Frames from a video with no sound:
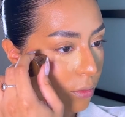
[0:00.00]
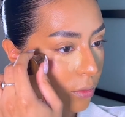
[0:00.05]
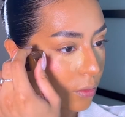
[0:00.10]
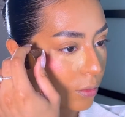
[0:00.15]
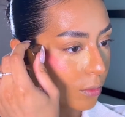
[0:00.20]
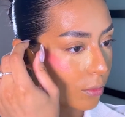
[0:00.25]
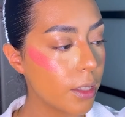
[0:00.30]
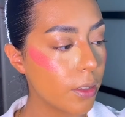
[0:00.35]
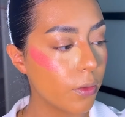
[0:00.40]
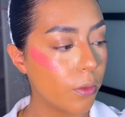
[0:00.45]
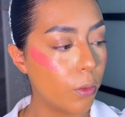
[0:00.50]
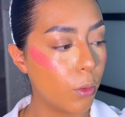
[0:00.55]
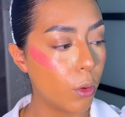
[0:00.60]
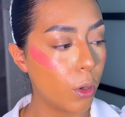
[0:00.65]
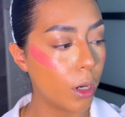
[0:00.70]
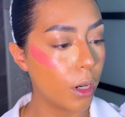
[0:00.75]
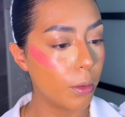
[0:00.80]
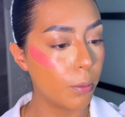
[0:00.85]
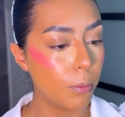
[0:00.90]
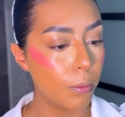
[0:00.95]

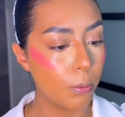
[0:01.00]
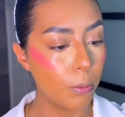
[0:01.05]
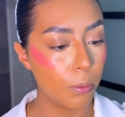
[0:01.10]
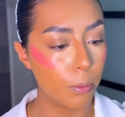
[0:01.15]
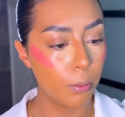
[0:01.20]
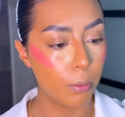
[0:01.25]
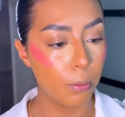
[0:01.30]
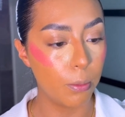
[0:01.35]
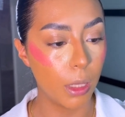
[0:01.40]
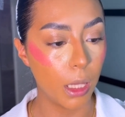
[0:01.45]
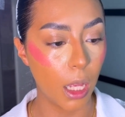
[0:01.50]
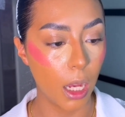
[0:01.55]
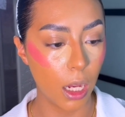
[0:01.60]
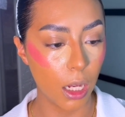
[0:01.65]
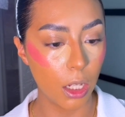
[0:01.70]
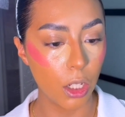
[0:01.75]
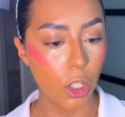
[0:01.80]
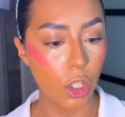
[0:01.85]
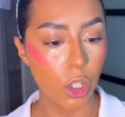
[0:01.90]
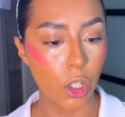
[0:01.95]
For
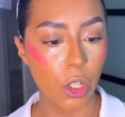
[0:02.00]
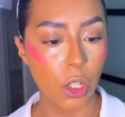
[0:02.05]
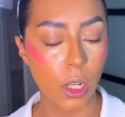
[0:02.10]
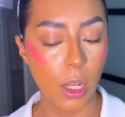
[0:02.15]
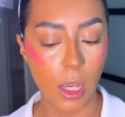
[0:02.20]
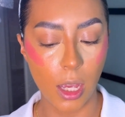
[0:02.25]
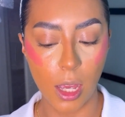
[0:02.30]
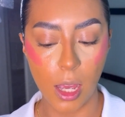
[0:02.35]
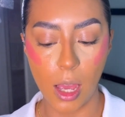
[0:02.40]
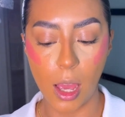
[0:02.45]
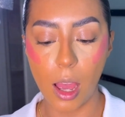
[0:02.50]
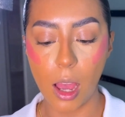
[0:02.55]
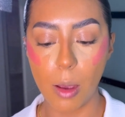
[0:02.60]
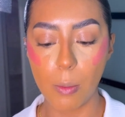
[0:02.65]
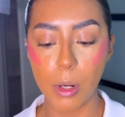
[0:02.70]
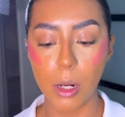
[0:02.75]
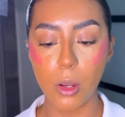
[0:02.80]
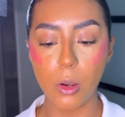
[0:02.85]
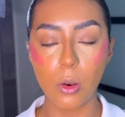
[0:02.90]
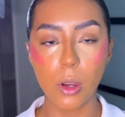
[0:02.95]
blush, I'm
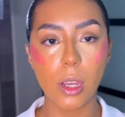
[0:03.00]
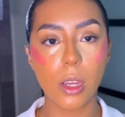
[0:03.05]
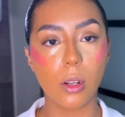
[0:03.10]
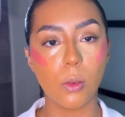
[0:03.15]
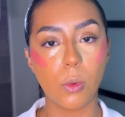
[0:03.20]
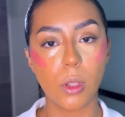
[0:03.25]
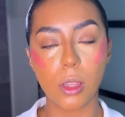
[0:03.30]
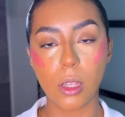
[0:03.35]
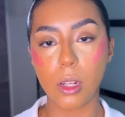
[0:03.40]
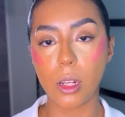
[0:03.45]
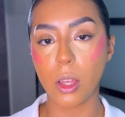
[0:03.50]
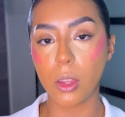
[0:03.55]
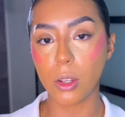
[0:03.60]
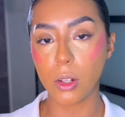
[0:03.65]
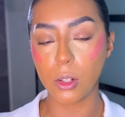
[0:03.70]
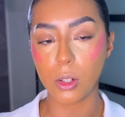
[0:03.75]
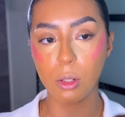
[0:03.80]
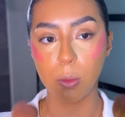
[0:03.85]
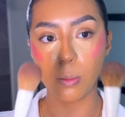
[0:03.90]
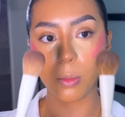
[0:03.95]
gonna go in with another
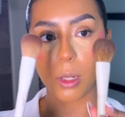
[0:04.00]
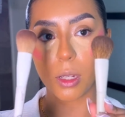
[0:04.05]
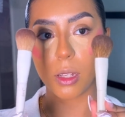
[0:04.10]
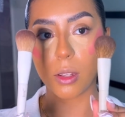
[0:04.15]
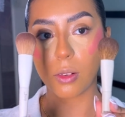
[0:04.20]
dupe.